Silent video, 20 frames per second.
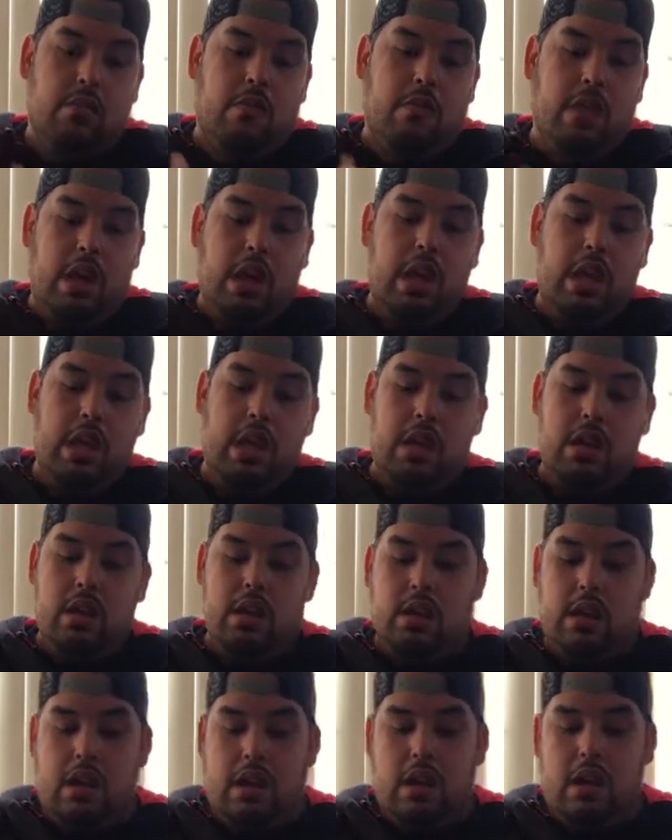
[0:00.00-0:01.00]
white
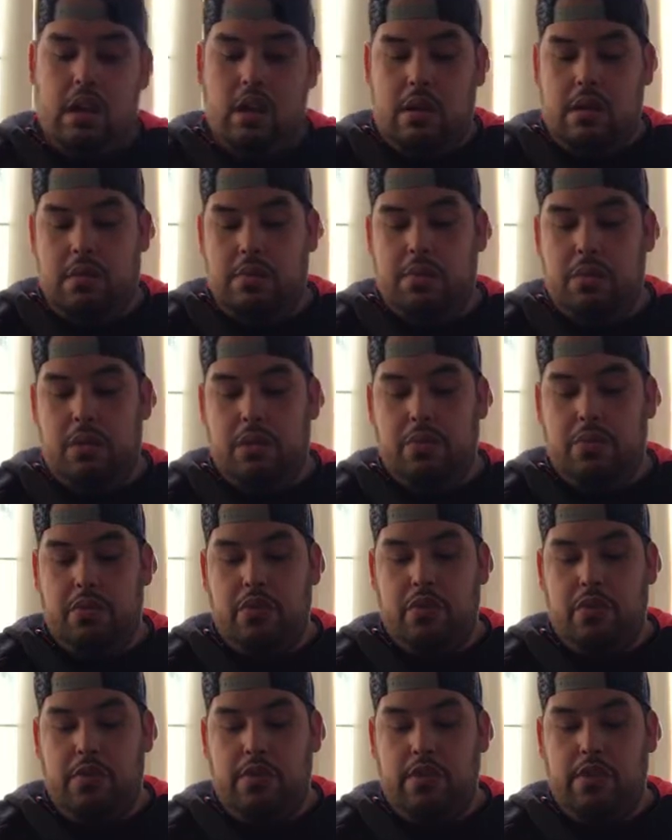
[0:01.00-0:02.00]

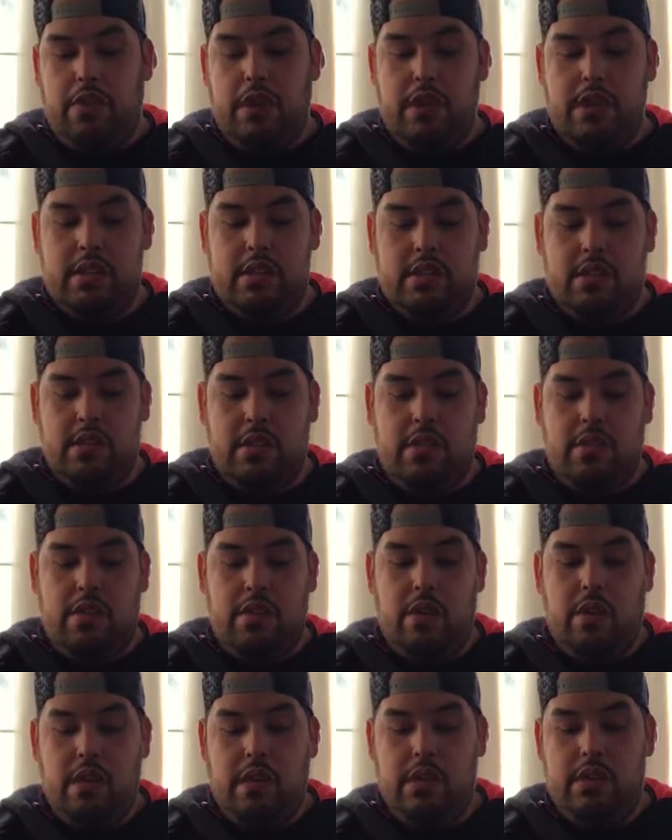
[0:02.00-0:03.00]
bulletproof vest of
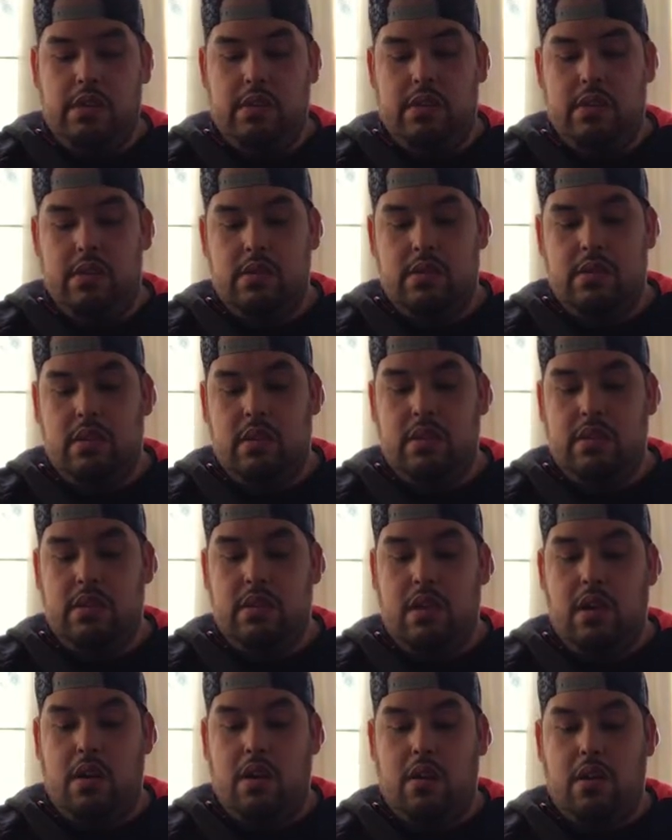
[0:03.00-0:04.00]
his with the
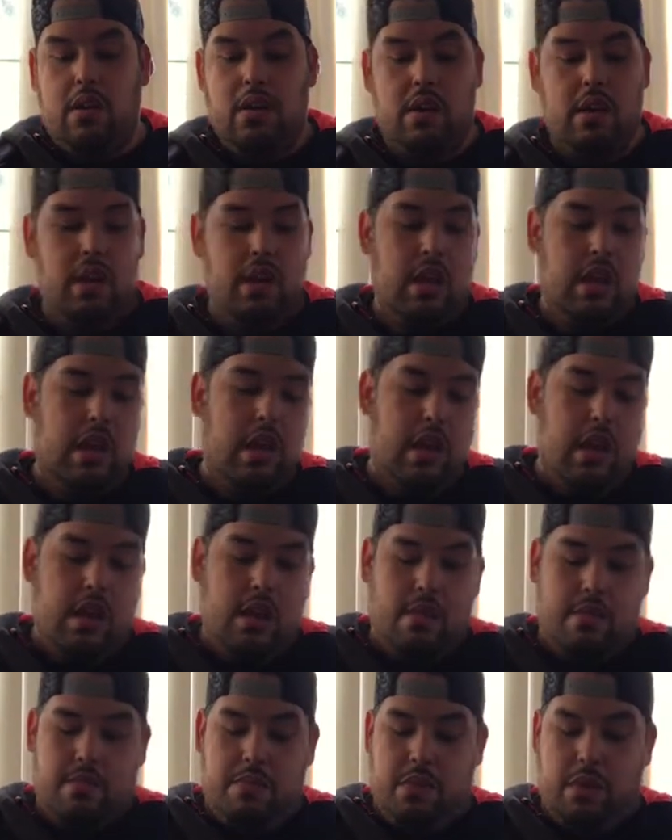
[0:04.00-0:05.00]
skull,
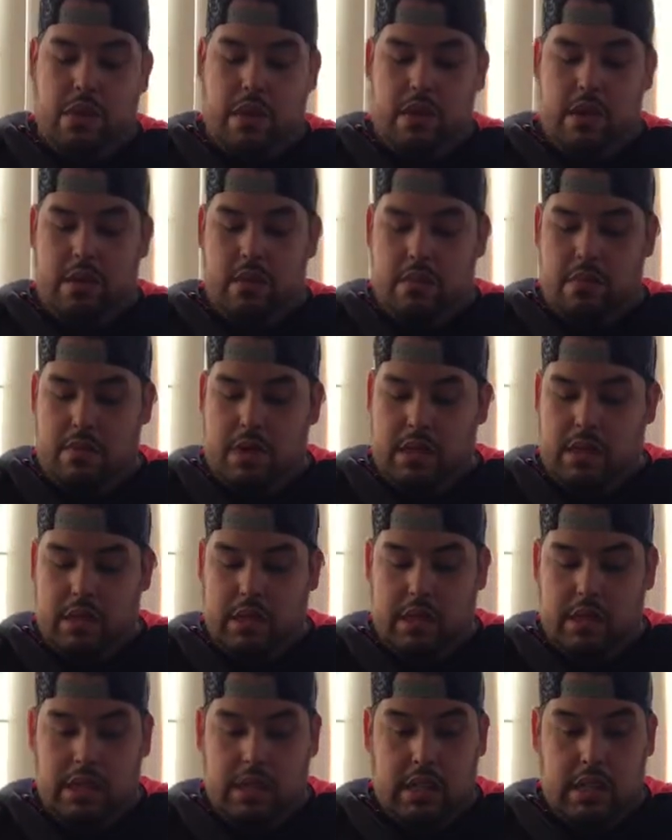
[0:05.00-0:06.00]
but it
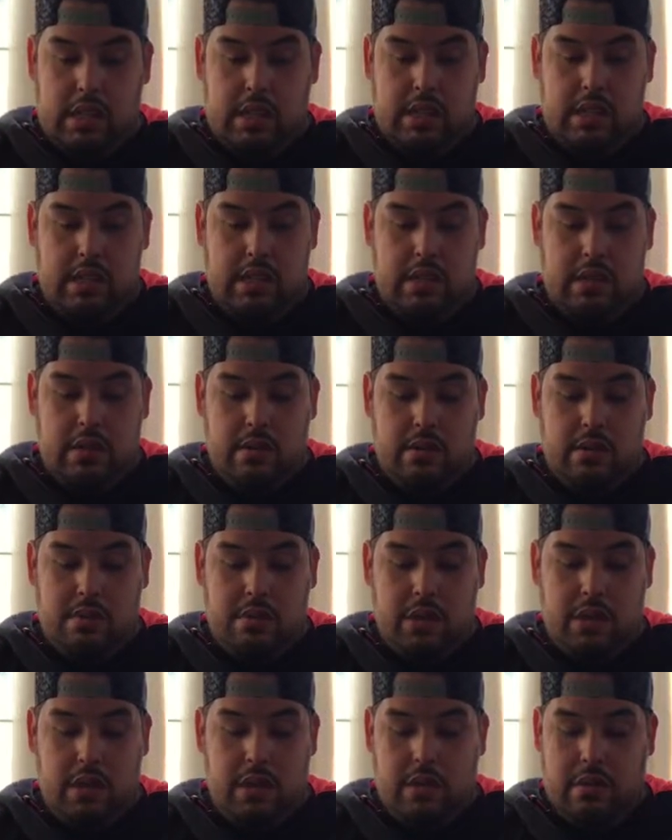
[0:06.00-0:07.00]
sucks it doesn't.
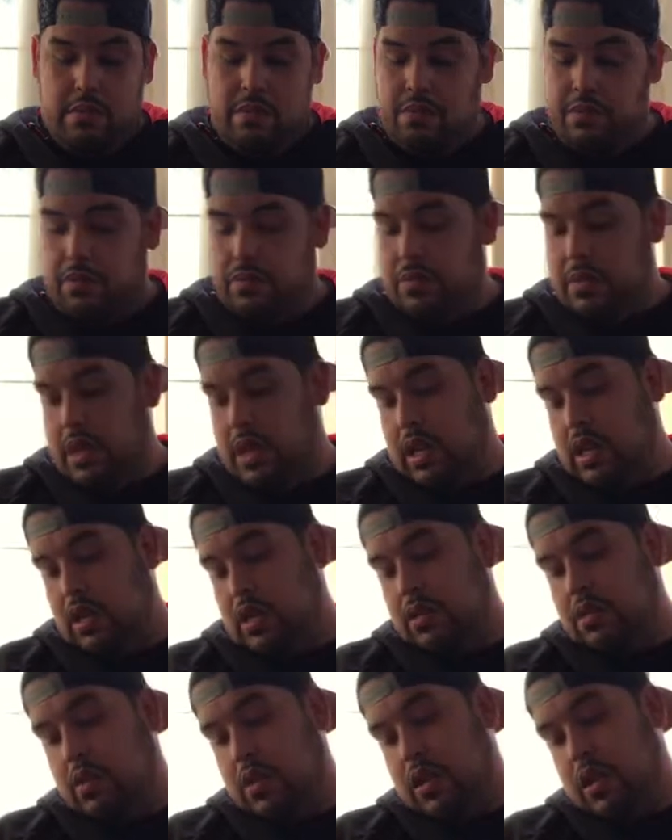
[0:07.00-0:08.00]
But I can
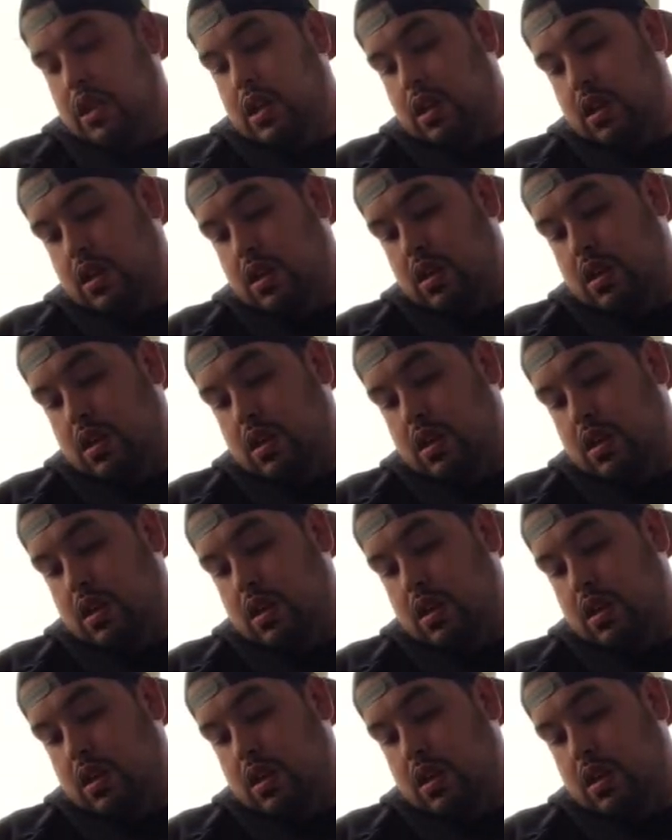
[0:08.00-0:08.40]
live with it.